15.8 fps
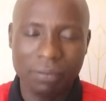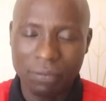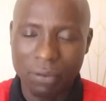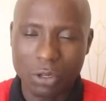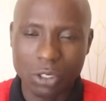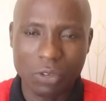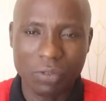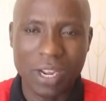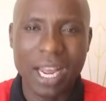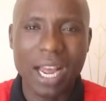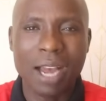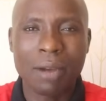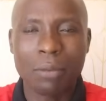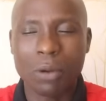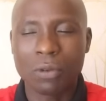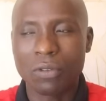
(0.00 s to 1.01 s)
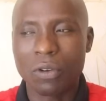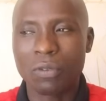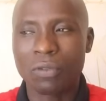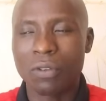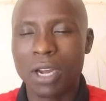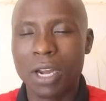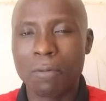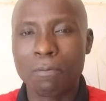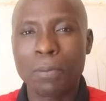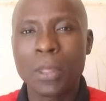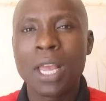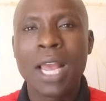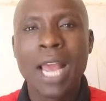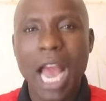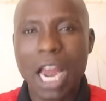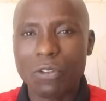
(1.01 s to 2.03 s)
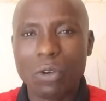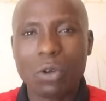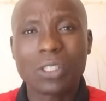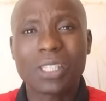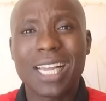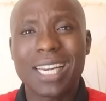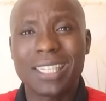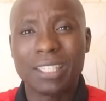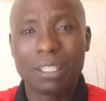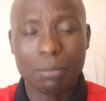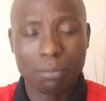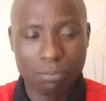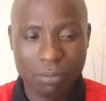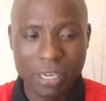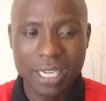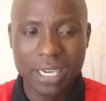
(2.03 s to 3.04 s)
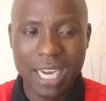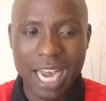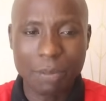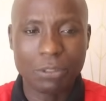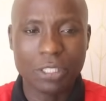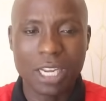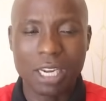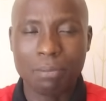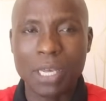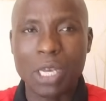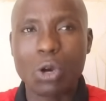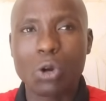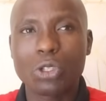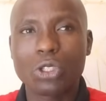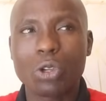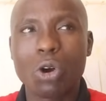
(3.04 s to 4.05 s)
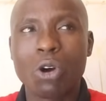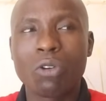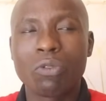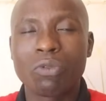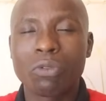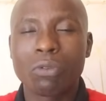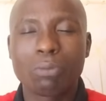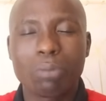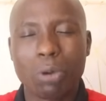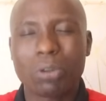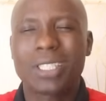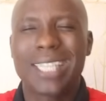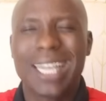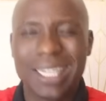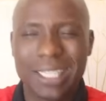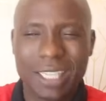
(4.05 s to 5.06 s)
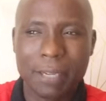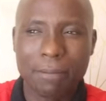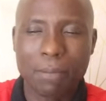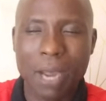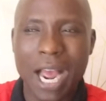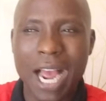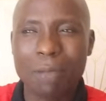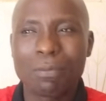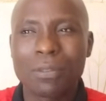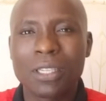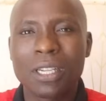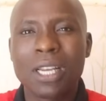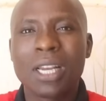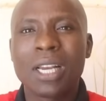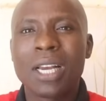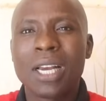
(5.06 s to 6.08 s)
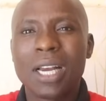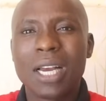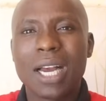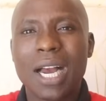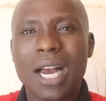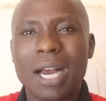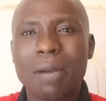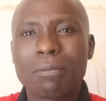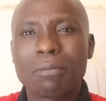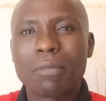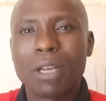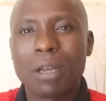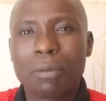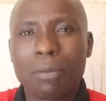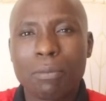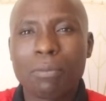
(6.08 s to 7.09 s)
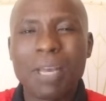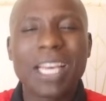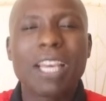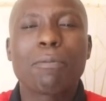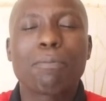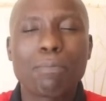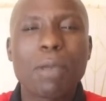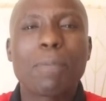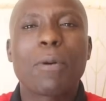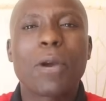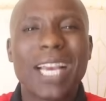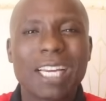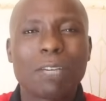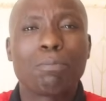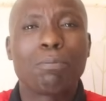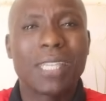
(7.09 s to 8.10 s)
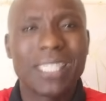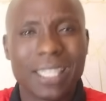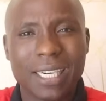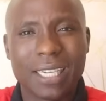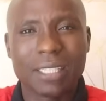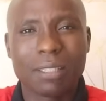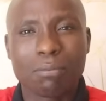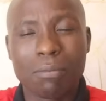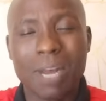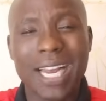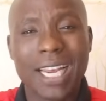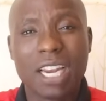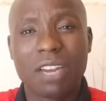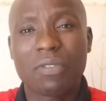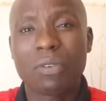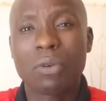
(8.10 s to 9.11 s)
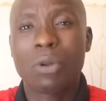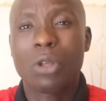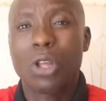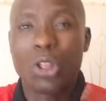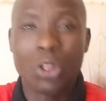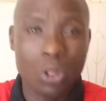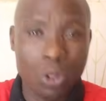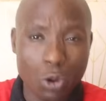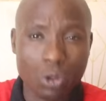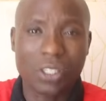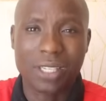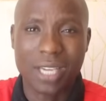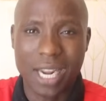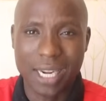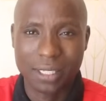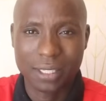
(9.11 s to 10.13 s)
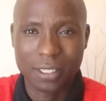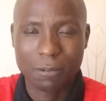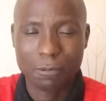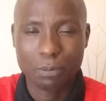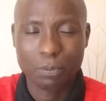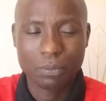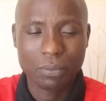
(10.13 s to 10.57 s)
the front of and of course that is being captured because of protecting perhaps making people get business, market for those cars.